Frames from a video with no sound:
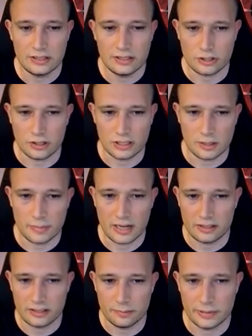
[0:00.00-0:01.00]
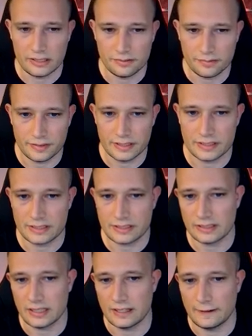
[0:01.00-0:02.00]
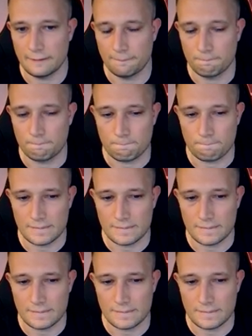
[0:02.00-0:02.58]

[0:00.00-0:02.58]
talking about the benefits in